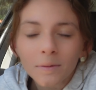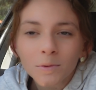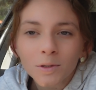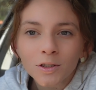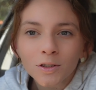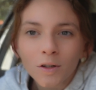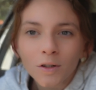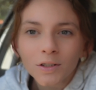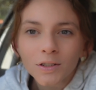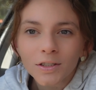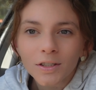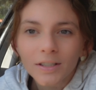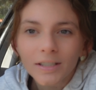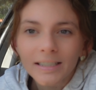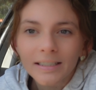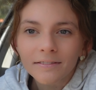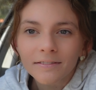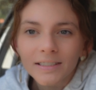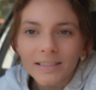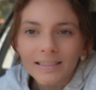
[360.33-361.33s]
I'm so
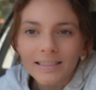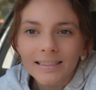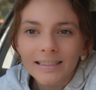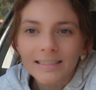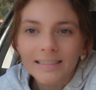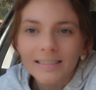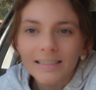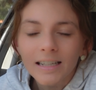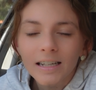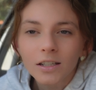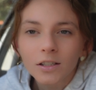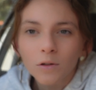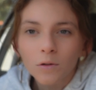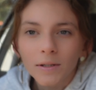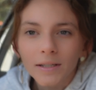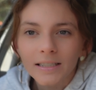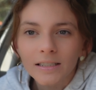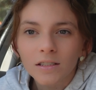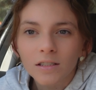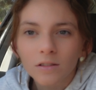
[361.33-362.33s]
sorry if this is
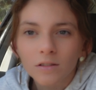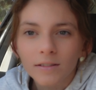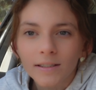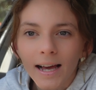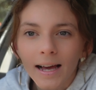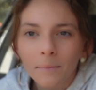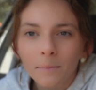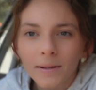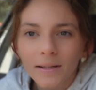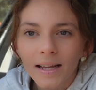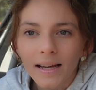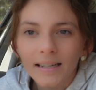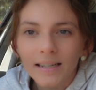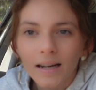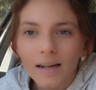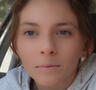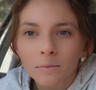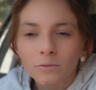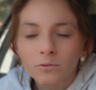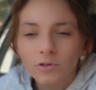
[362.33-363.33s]
annoying to look at, but like
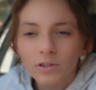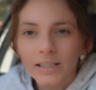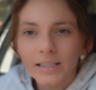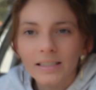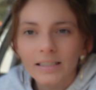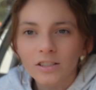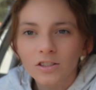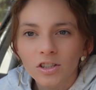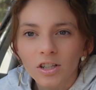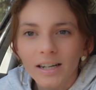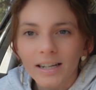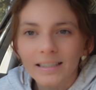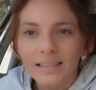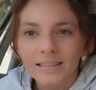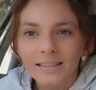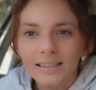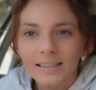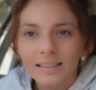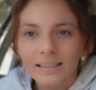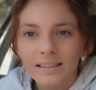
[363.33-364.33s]
I'm really
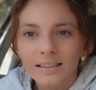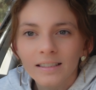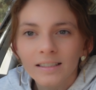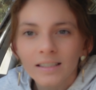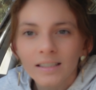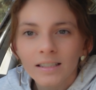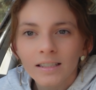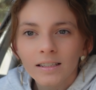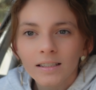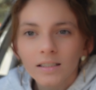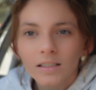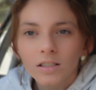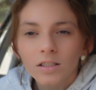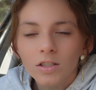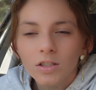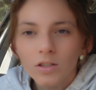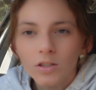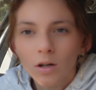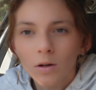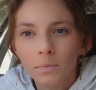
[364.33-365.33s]
trying to
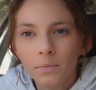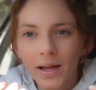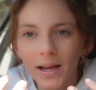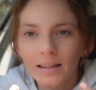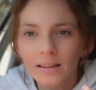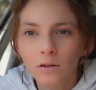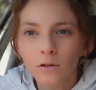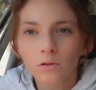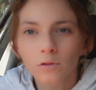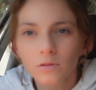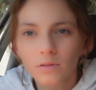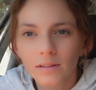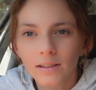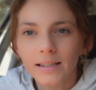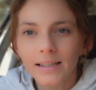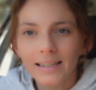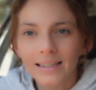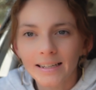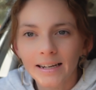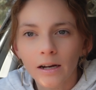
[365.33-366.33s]
stop that little
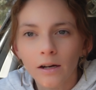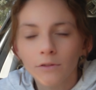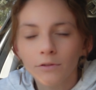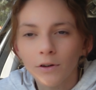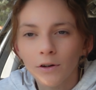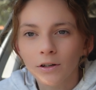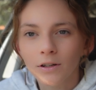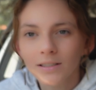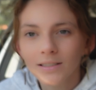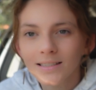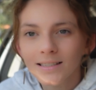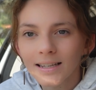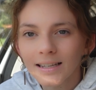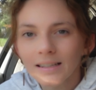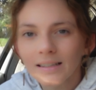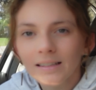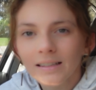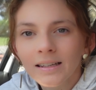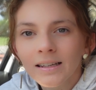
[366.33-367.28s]
in and out focus thing.